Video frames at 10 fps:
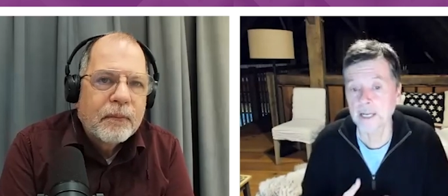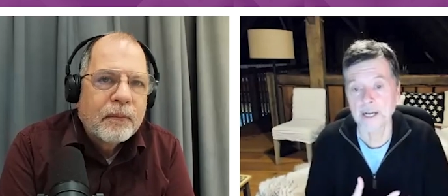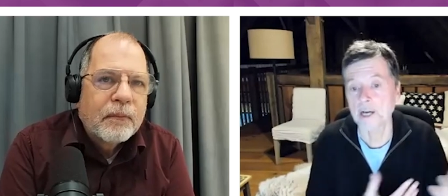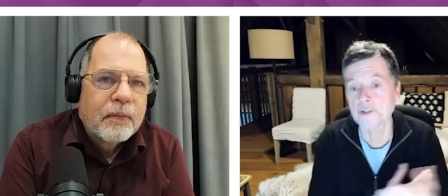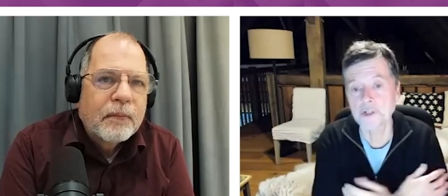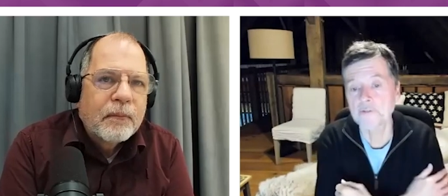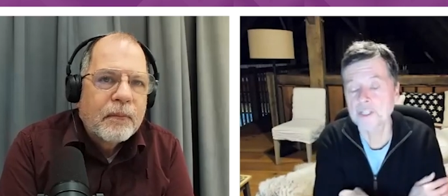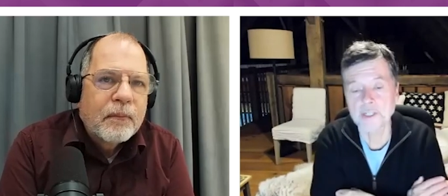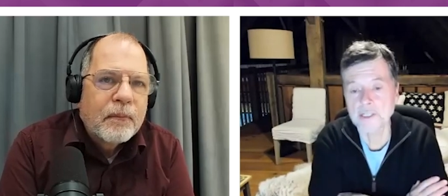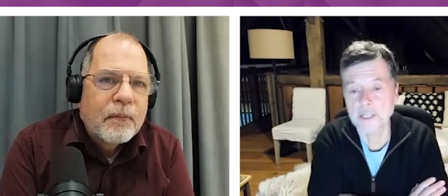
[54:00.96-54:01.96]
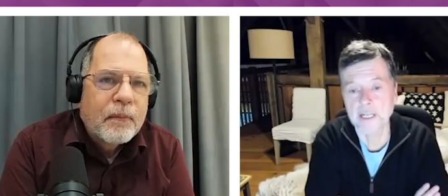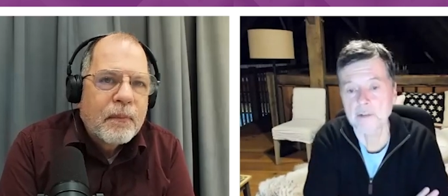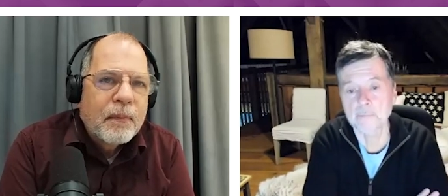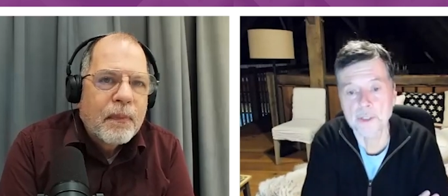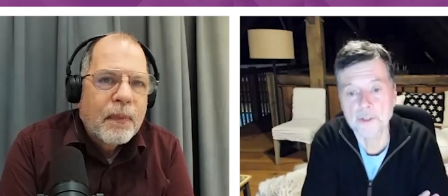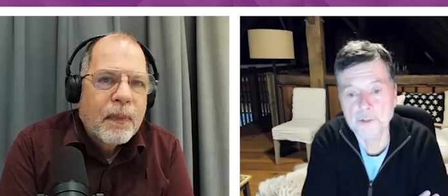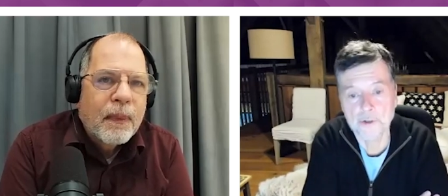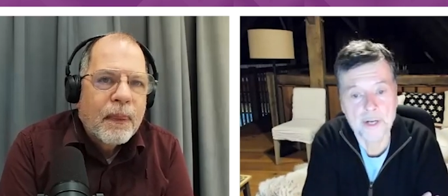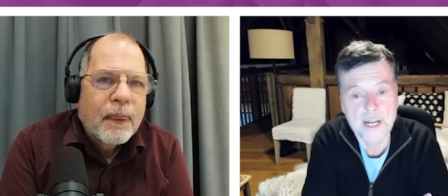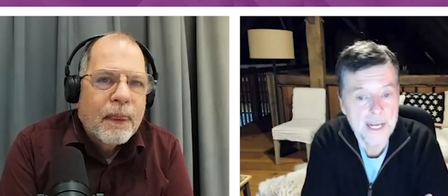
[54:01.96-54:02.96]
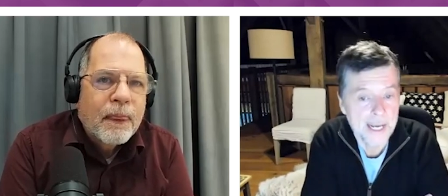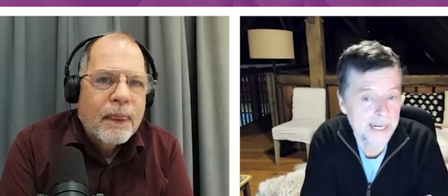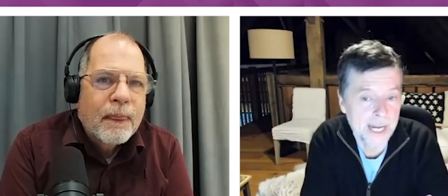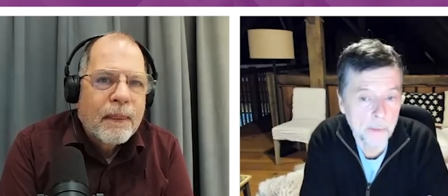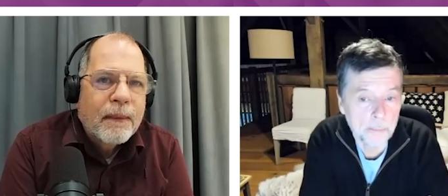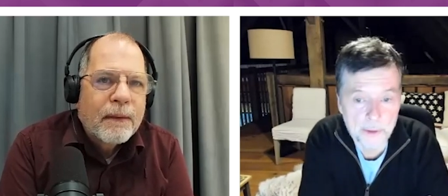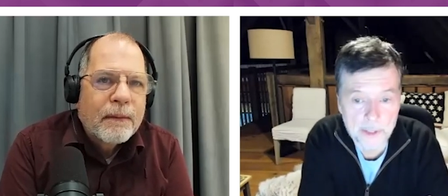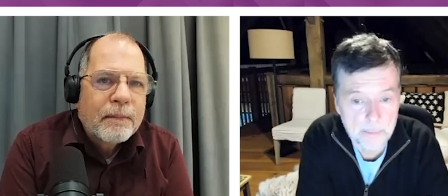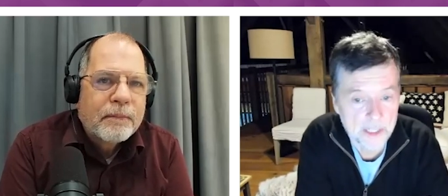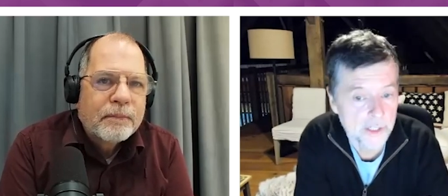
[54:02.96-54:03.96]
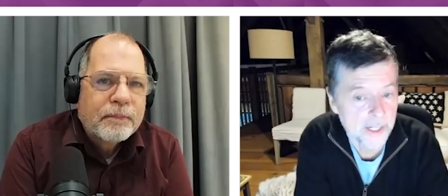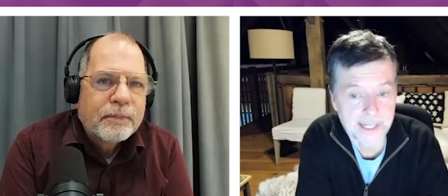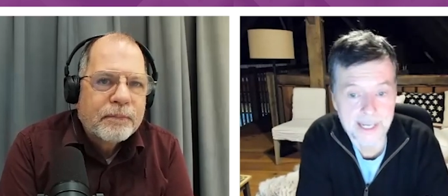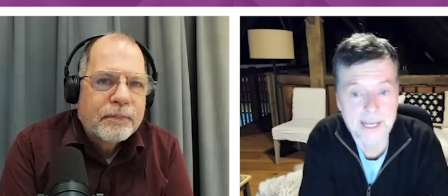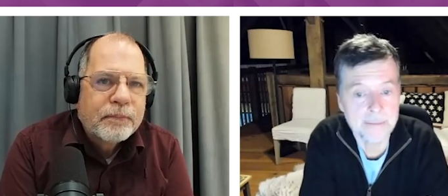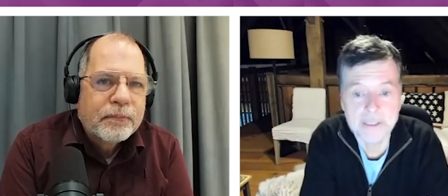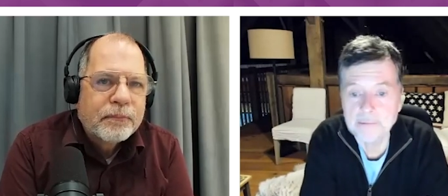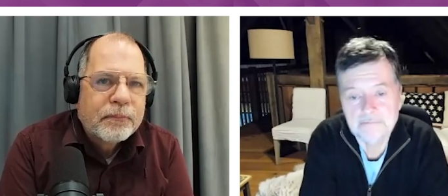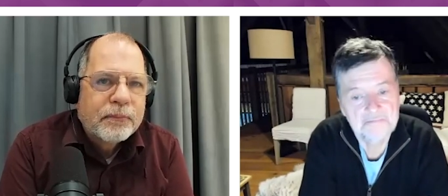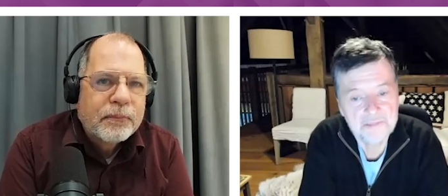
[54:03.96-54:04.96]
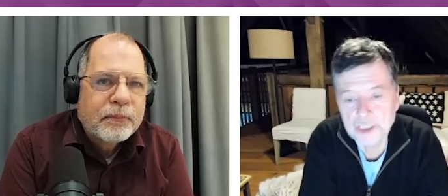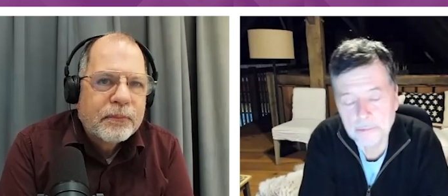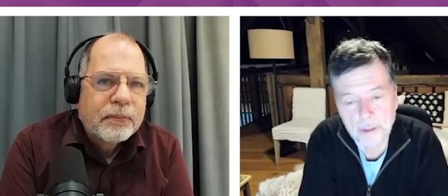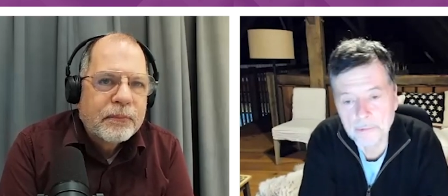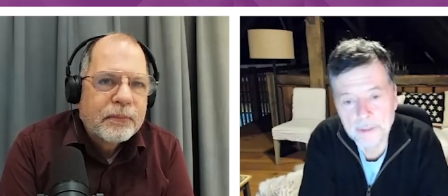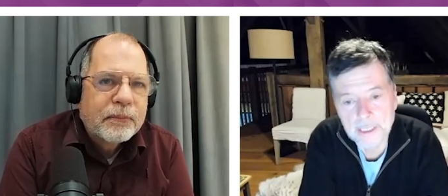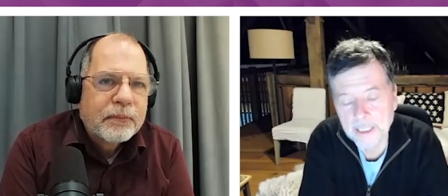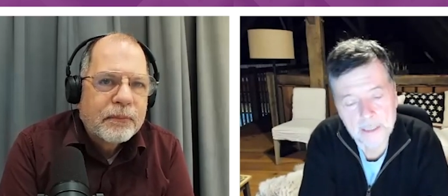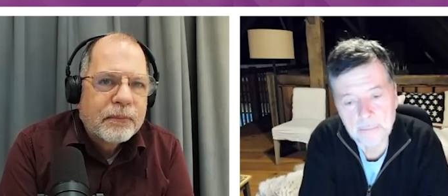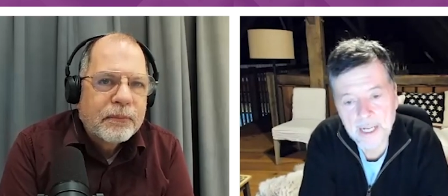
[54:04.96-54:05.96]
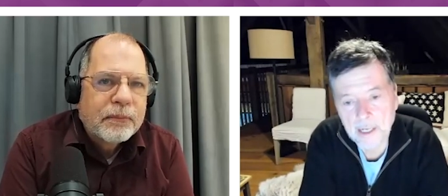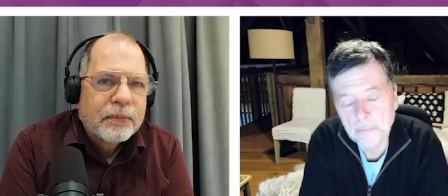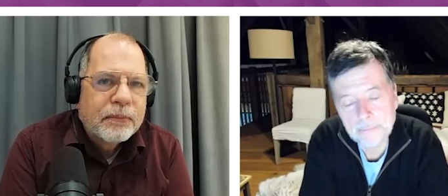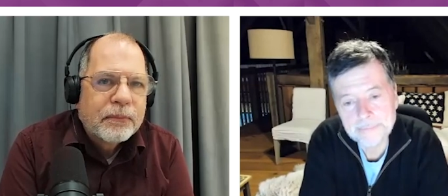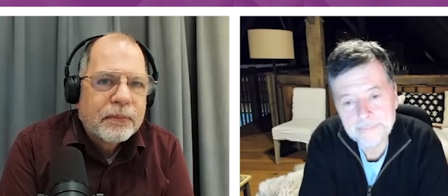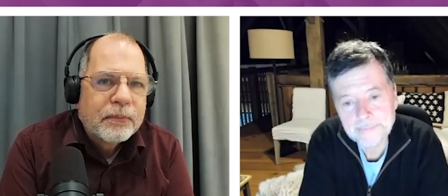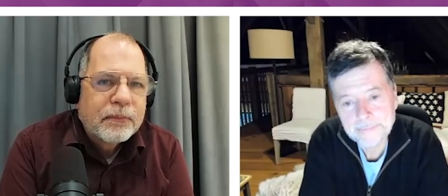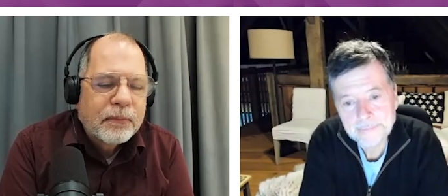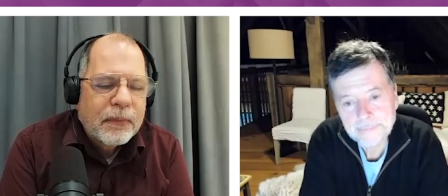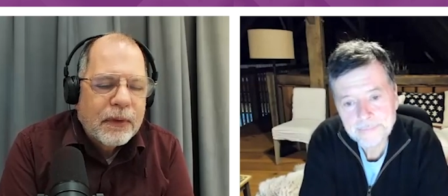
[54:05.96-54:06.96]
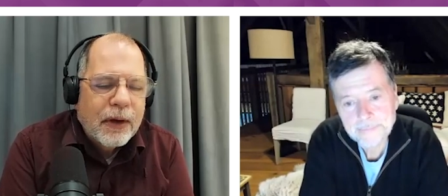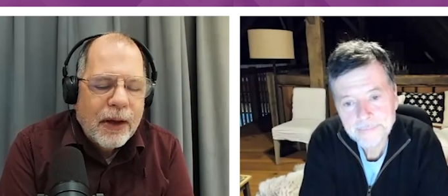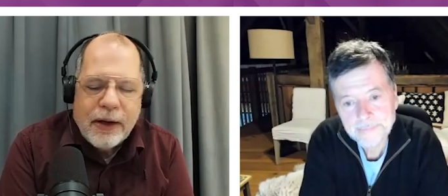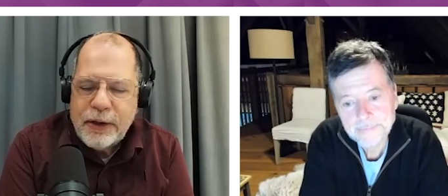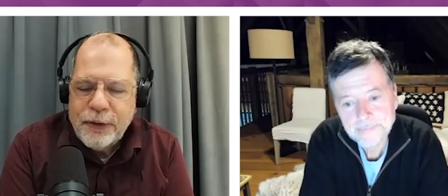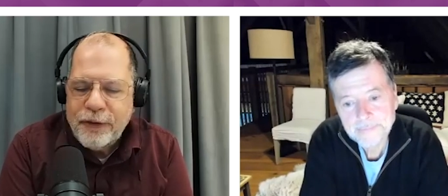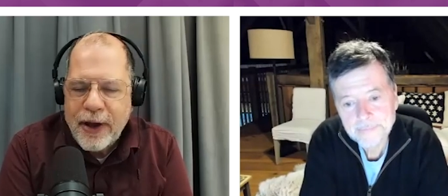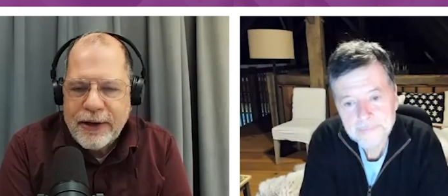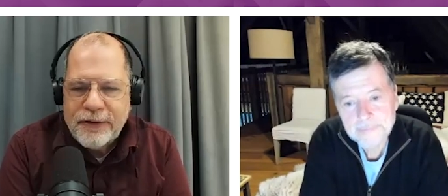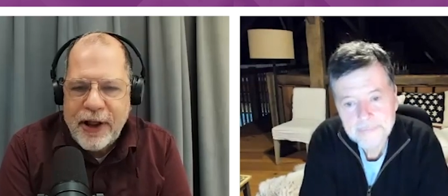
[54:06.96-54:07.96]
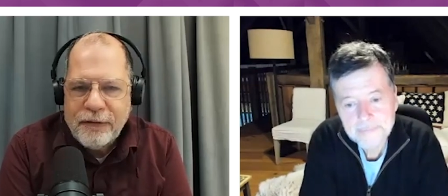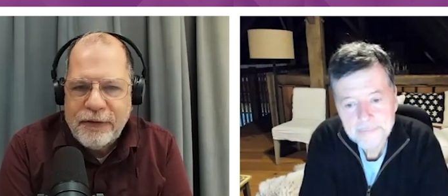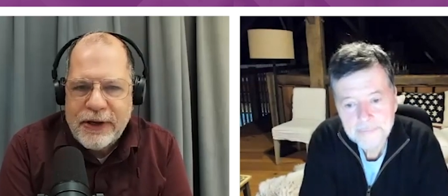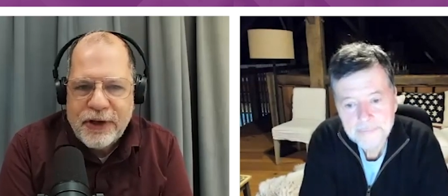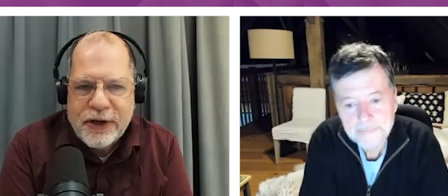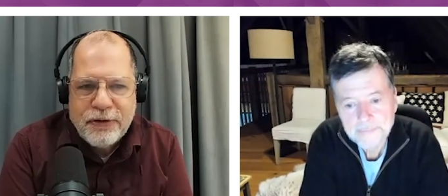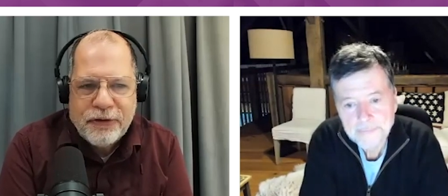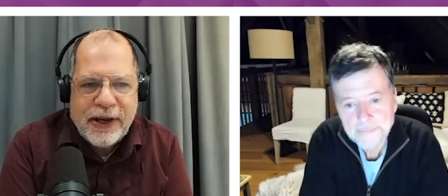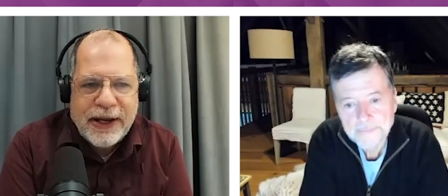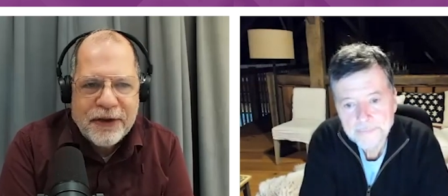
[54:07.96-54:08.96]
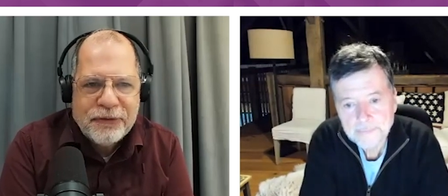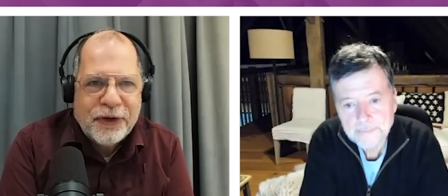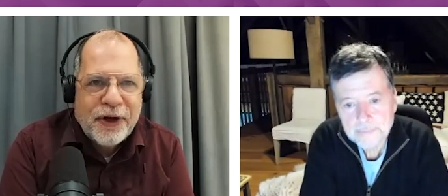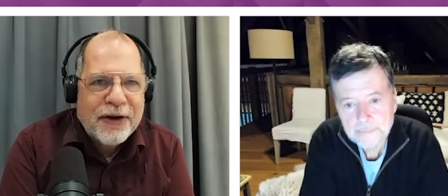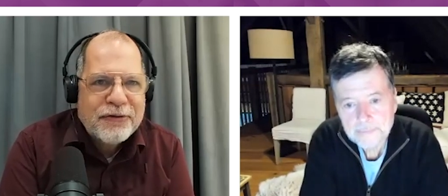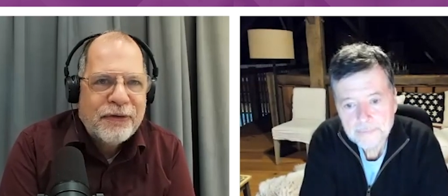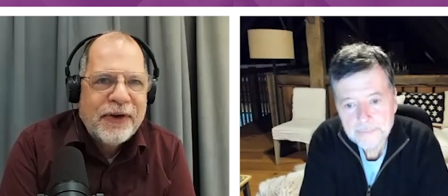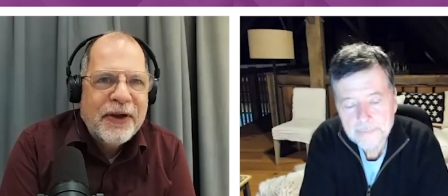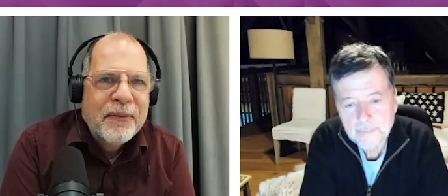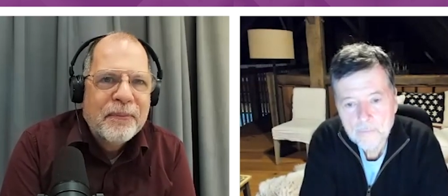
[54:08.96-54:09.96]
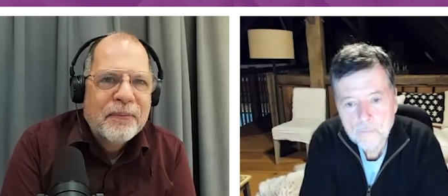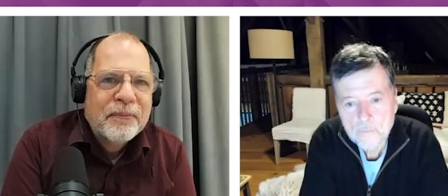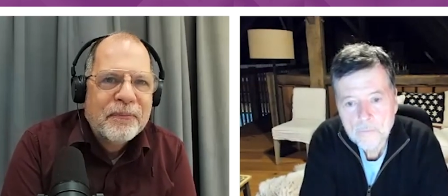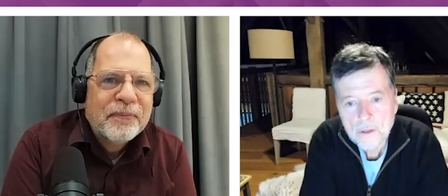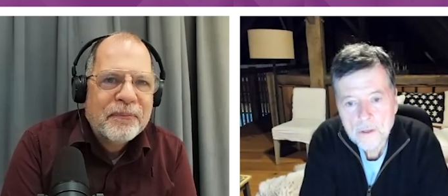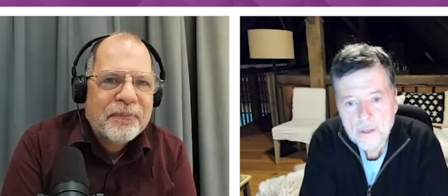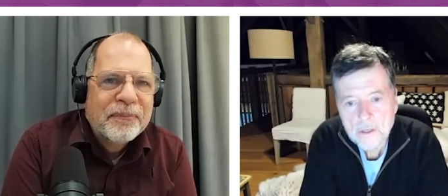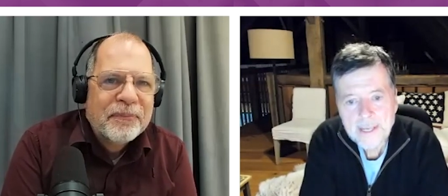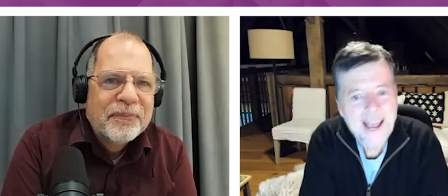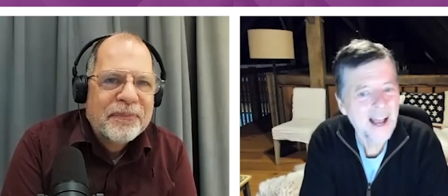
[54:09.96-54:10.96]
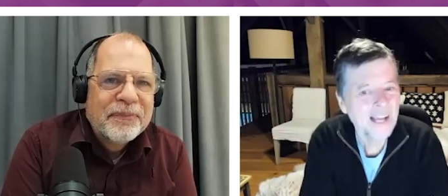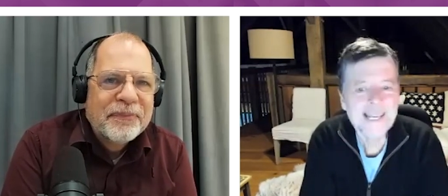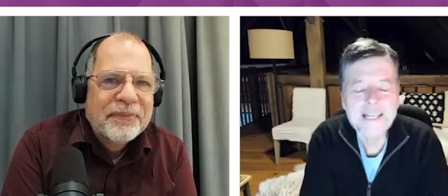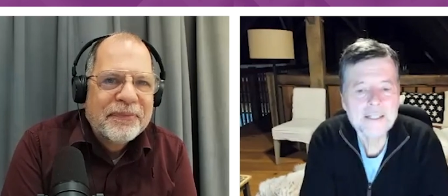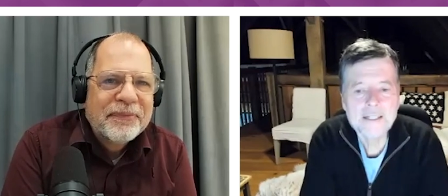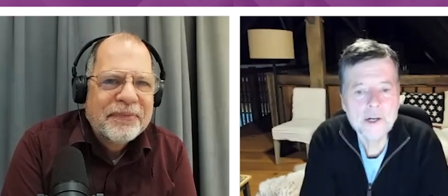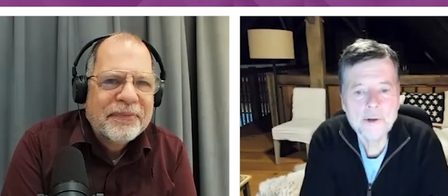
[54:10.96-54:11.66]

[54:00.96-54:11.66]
Speaker 1: and I'll serve as executive producer and help her as much as I can, but she won't really
Speaker 2: need my help. Do you find selfies interesting as photography?
Speaker 1: Yeah, I guess, you